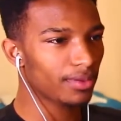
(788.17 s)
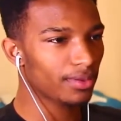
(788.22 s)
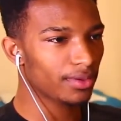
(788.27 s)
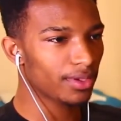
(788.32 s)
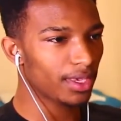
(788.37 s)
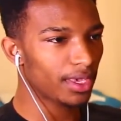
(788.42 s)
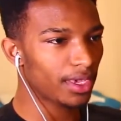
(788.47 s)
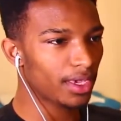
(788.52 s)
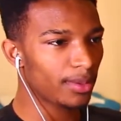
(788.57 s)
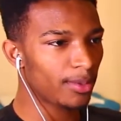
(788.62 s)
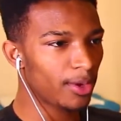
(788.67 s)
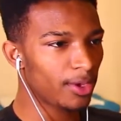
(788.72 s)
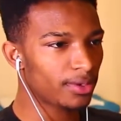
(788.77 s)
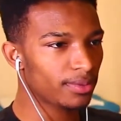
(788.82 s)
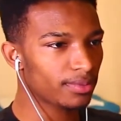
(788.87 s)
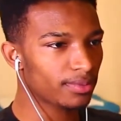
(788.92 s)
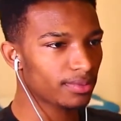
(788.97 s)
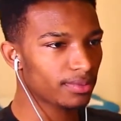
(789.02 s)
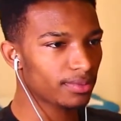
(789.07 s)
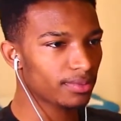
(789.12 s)
Okay, come on.
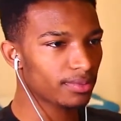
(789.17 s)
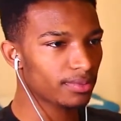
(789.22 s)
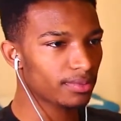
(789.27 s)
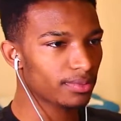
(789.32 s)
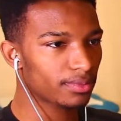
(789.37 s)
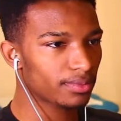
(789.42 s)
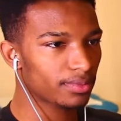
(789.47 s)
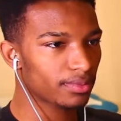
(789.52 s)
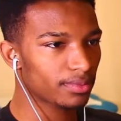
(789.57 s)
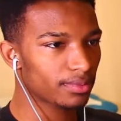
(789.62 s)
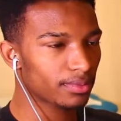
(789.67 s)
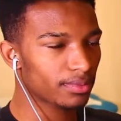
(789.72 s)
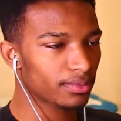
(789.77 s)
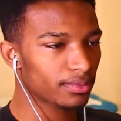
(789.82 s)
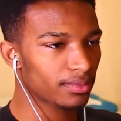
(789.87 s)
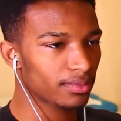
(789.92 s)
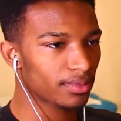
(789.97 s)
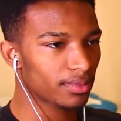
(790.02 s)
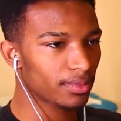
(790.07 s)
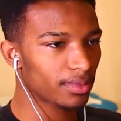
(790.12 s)

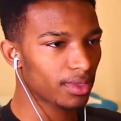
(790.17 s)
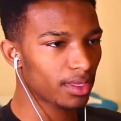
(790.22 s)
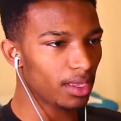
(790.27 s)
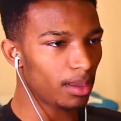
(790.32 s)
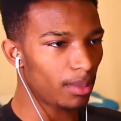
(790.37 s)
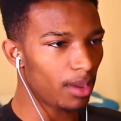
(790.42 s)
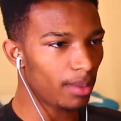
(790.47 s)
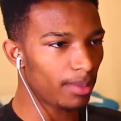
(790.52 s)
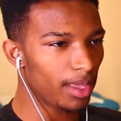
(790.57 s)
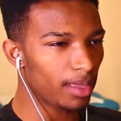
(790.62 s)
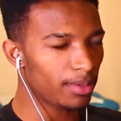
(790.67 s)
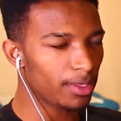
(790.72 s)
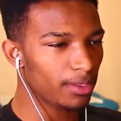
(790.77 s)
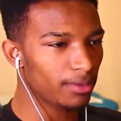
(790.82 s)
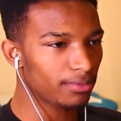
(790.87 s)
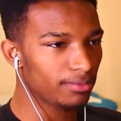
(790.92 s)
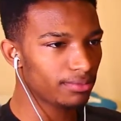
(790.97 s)
Come on, baby.